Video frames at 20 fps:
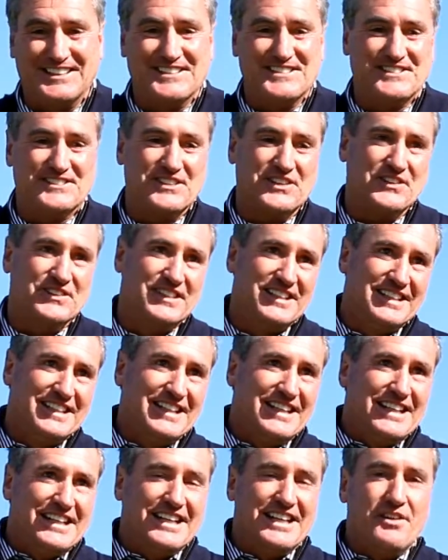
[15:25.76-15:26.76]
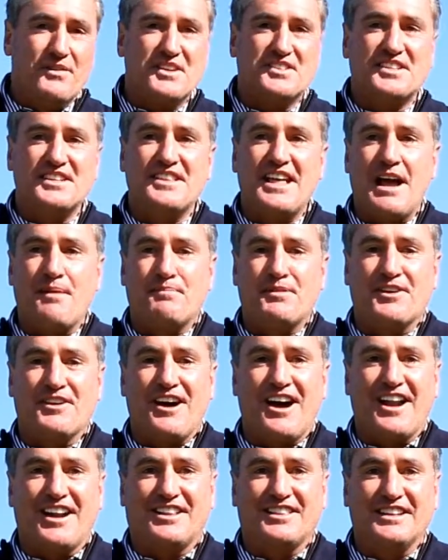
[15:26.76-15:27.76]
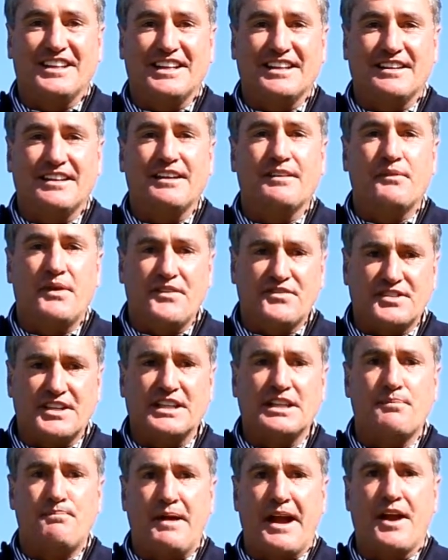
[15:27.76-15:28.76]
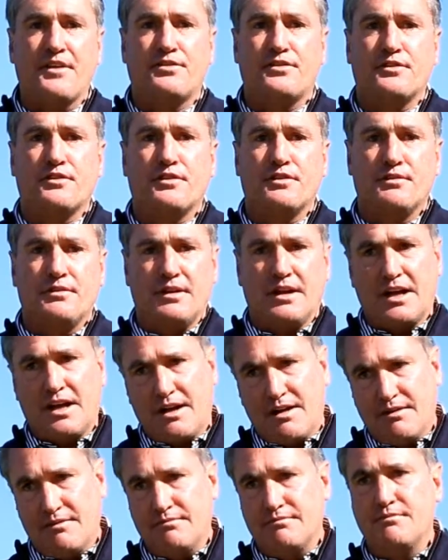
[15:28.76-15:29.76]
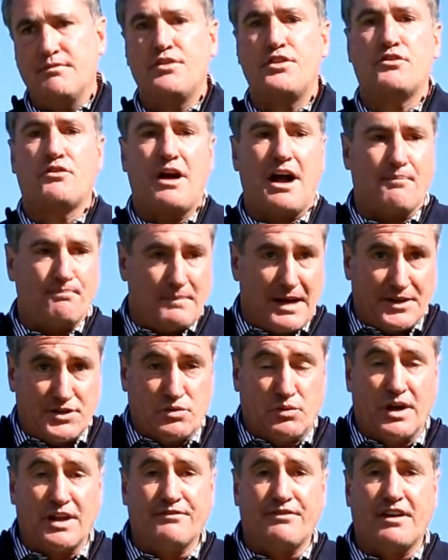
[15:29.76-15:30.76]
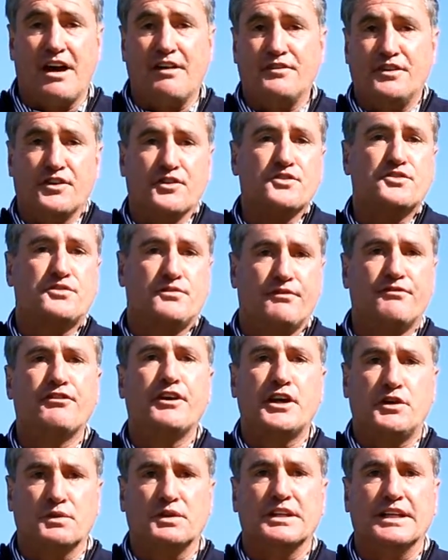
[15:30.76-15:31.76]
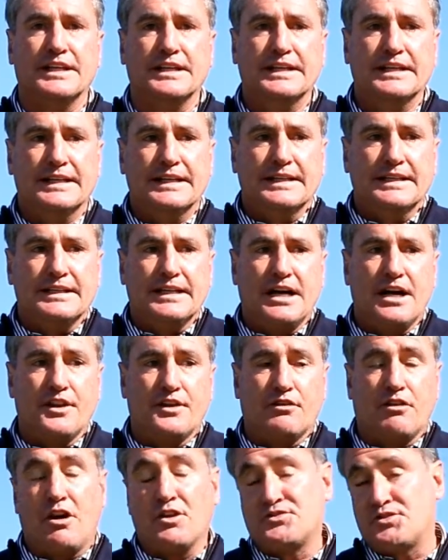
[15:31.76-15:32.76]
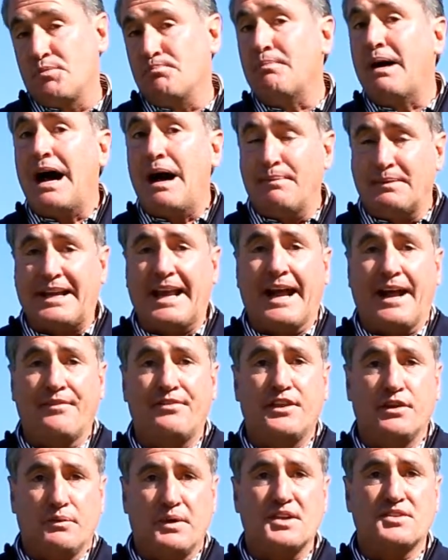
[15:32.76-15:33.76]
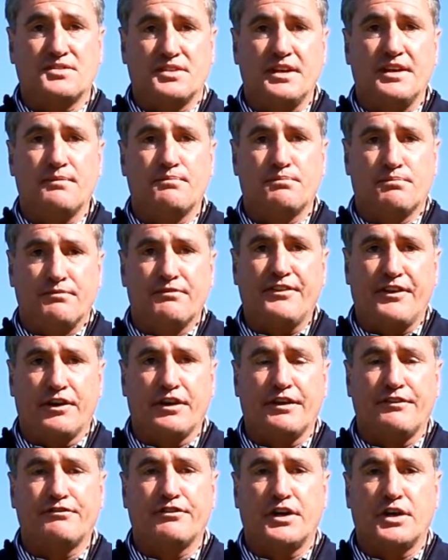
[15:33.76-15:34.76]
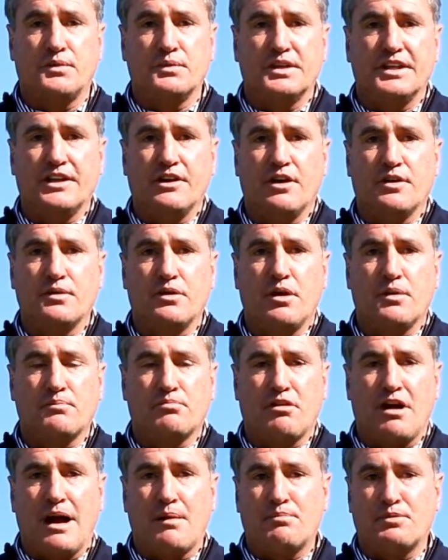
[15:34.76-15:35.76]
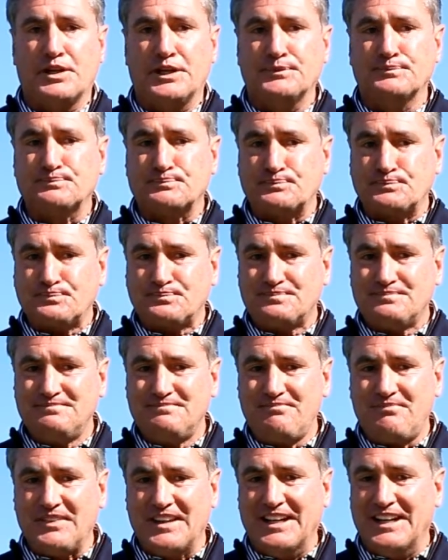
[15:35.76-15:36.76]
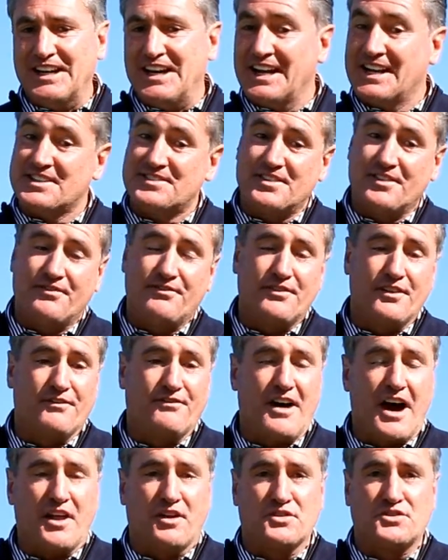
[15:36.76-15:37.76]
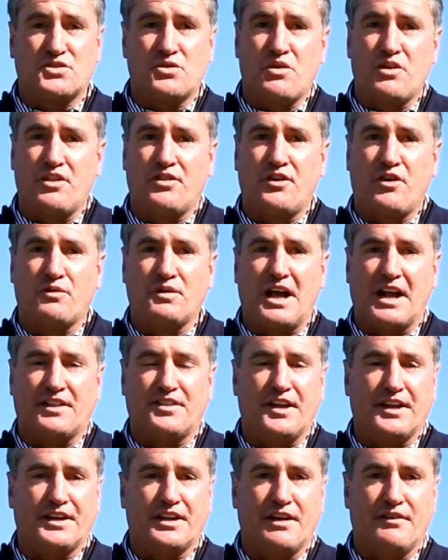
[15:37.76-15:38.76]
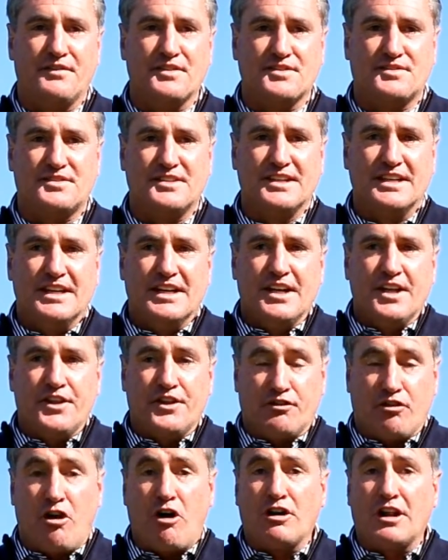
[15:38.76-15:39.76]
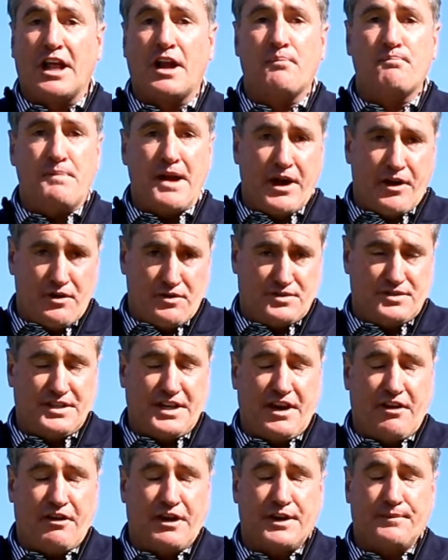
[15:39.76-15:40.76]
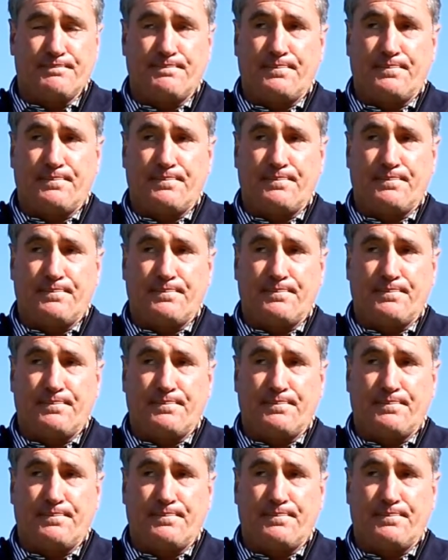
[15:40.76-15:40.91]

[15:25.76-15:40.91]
So we see that periodically, and we've seen the panther throughout my 25 years frequently. There are also bobcat that we see fairly frequently on property. I guess the final story, the third one I can think of, is there are a lot of bears in the area.